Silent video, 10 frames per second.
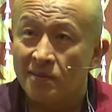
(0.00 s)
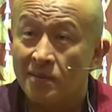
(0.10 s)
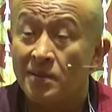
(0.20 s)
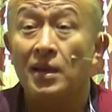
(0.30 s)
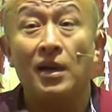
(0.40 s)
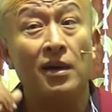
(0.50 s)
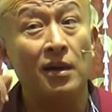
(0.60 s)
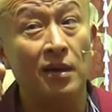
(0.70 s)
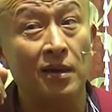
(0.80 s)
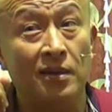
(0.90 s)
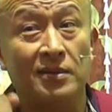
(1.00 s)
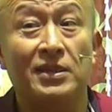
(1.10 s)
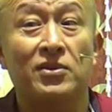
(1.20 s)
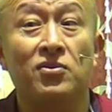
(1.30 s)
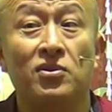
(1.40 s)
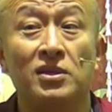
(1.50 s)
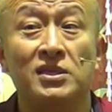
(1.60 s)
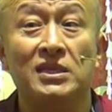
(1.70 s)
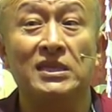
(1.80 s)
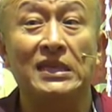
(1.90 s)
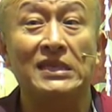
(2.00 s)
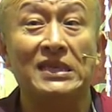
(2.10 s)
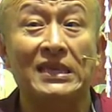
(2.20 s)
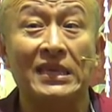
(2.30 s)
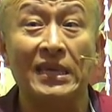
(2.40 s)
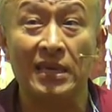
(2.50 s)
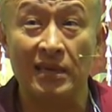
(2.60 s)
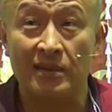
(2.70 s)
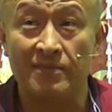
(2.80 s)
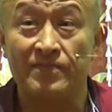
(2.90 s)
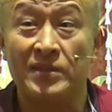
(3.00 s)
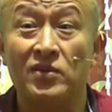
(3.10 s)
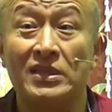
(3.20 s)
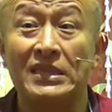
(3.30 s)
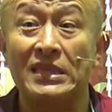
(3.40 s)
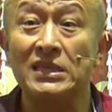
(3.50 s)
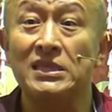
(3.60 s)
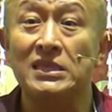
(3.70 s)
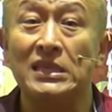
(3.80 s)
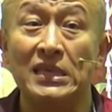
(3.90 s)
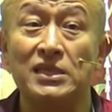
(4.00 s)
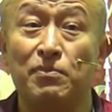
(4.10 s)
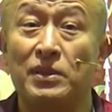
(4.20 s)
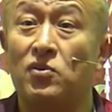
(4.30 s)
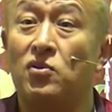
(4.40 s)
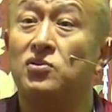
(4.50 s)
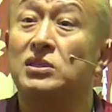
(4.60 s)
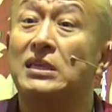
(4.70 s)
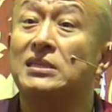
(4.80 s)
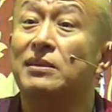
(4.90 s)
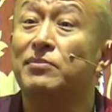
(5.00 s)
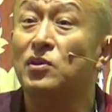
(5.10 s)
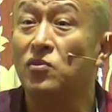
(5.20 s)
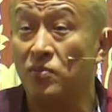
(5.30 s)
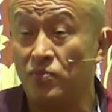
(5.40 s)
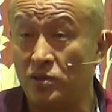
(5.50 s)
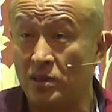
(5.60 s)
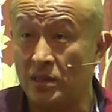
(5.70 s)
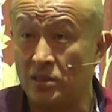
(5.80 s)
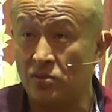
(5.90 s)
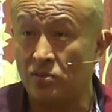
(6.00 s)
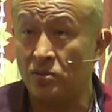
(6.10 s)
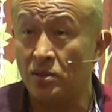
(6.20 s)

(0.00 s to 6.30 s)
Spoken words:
The curiosity is kicking. Now, this is because there's something called Buddha nature.